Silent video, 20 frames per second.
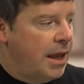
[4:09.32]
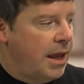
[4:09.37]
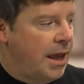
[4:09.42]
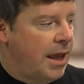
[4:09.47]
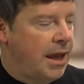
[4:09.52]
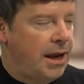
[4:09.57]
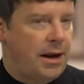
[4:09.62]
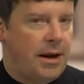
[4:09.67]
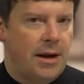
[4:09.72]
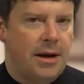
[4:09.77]

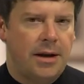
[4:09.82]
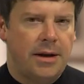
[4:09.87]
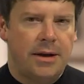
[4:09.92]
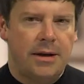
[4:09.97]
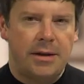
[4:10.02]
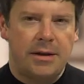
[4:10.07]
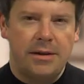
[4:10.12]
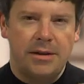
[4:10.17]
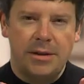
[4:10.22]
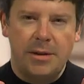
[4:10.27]

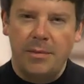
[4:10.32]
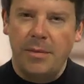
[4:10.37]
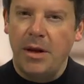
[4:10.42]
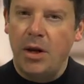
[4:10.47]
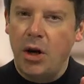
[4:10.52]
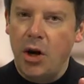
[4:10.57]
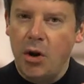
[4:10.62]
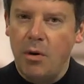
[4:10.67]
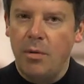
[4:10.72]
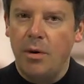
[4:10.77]
And
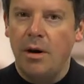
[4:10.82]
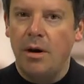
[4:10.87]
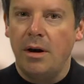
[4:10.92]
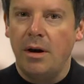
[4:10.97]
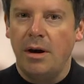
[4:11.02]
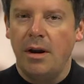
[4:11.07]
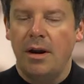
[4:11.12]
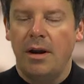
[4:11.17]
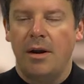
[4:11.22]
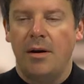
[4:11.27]
something newer
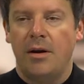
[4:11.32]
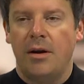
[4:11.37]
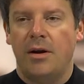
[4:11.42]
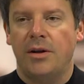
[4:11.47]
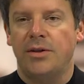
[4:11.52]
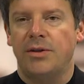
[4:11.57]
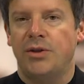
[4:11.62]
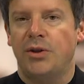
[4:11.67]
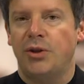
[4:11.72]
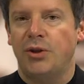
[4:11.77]

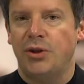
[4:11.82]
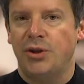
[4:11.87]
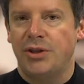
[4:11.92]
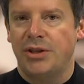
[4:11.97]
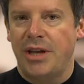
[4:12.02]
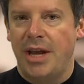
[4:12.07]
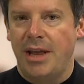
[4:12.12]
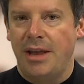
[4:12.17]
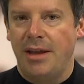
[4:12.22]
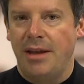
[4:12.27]
called social
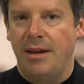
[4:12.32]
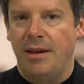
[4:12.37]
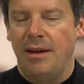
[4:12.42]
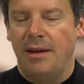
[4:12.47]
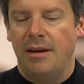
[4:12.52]
selling